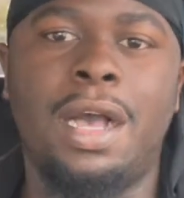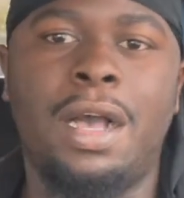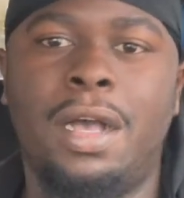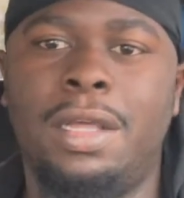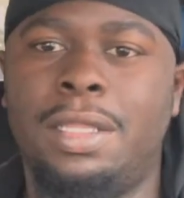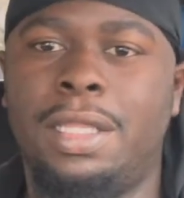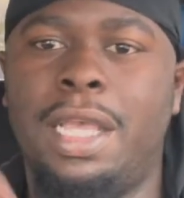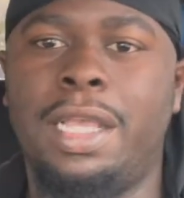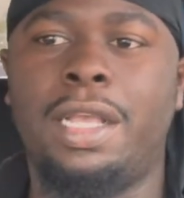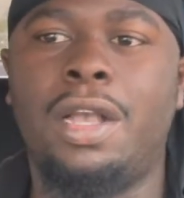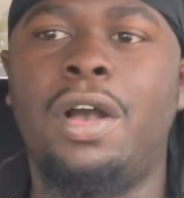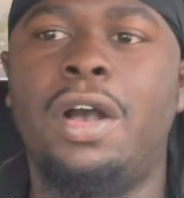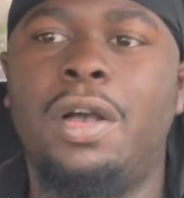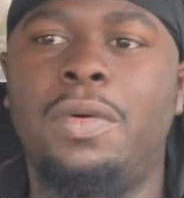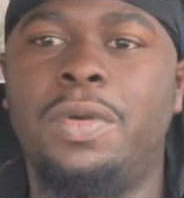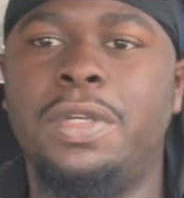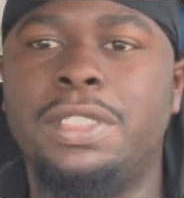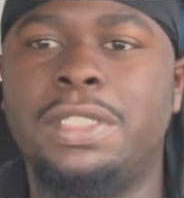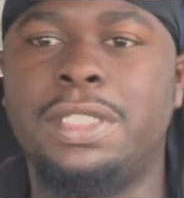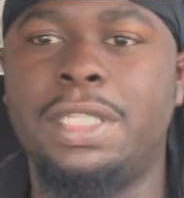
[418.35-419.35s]
like I
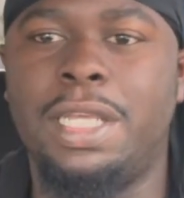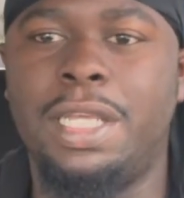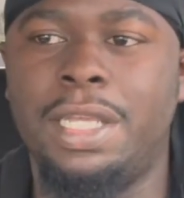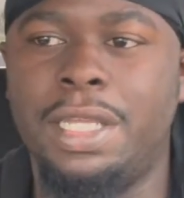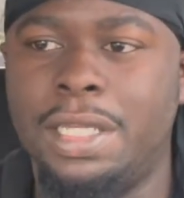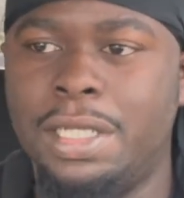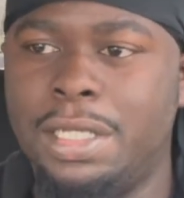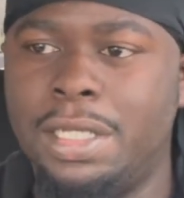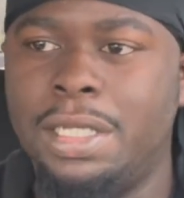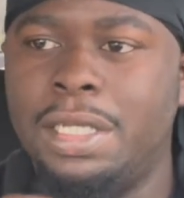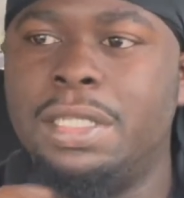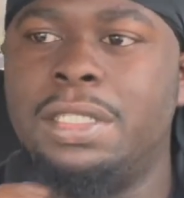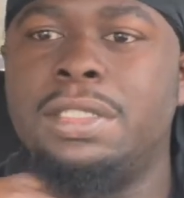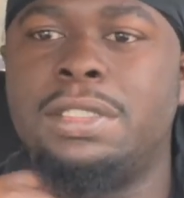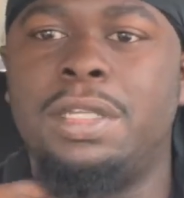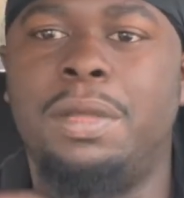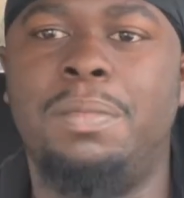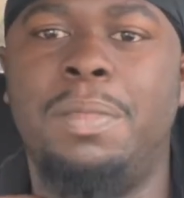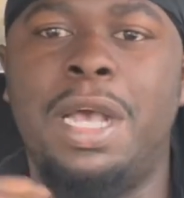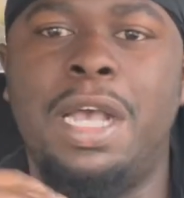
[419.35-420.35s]
always say,
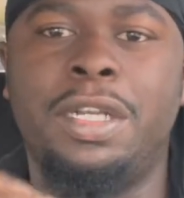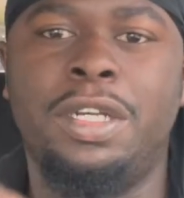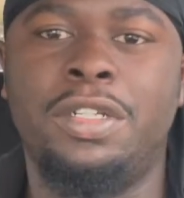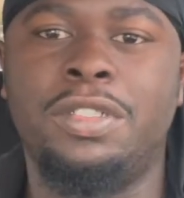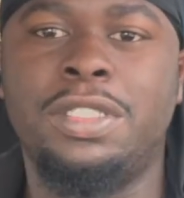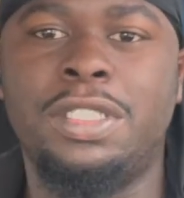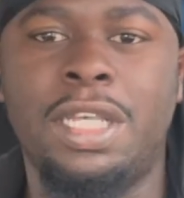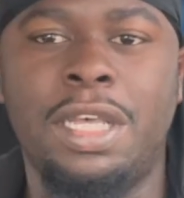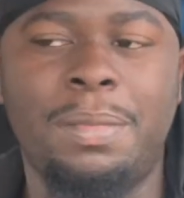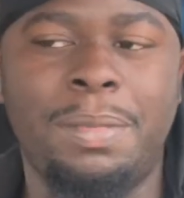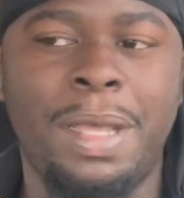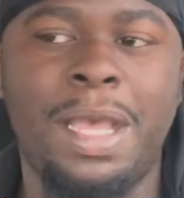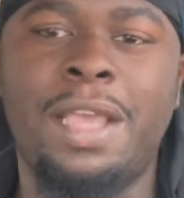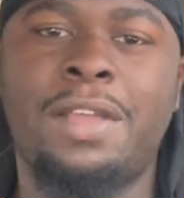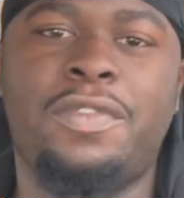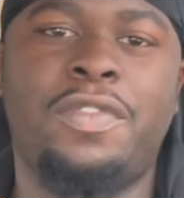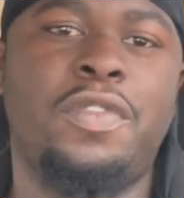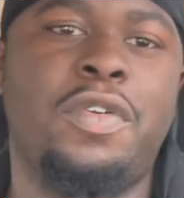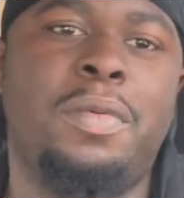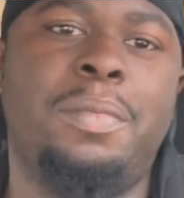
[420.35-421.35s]
it's a minor
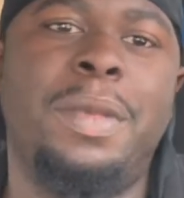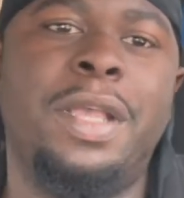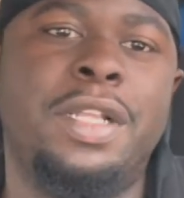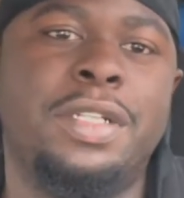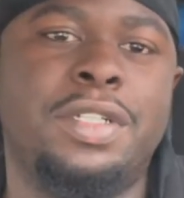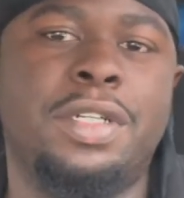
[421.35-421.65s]
setback for a major